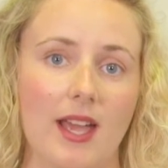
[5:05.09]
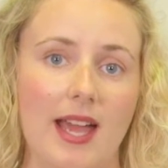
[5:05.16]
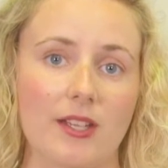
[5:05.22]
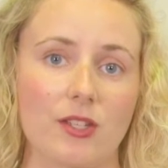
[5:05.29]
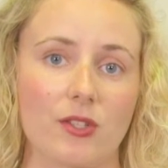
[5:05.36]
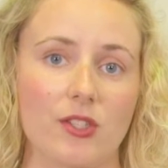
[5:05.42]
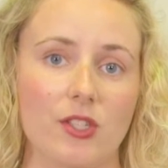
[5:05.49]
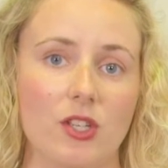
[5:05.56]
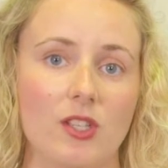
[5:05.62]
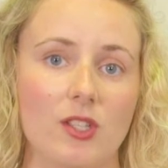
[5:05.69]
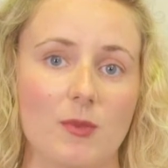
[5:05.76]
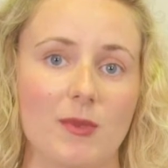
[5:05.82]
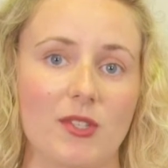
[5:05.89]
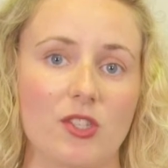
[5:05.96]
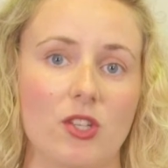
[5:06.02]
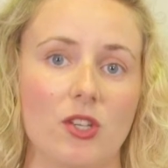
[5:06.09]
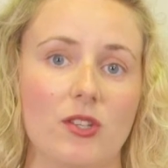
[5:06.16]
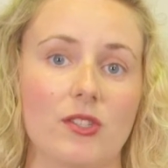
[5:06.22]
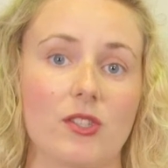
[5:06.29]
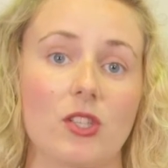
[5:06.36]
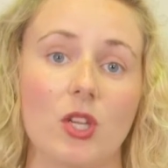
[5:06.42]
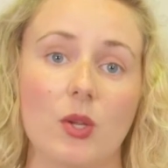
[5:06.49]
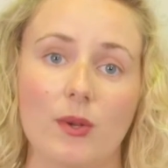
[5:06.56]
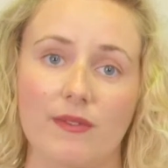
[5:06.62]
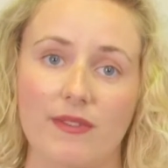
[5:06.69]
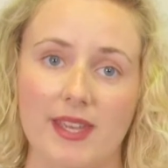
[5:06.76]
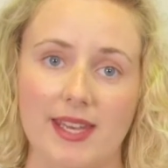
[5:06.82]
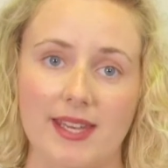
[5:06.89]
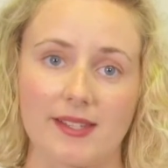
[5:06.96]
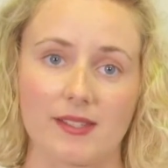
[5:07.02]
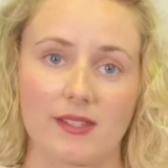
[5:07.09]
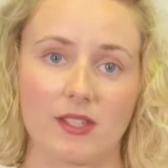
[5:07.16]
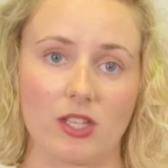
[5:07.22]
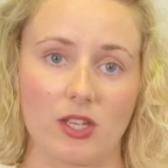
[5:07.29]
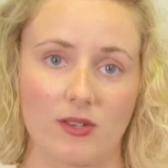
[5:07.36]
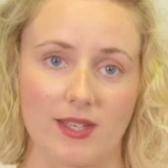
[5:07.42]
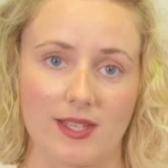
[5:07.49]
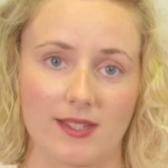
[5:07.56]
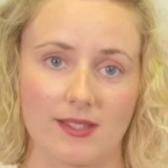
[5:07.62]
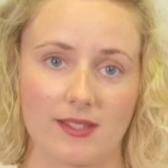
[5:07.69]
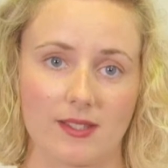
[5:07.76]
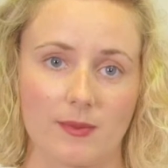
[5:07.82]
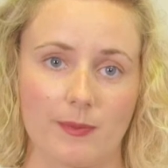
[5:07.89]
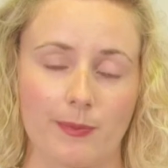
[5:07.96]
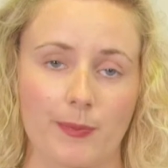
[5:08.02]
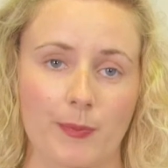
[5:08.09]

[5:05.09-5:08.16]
and your students must choose 2 of these units.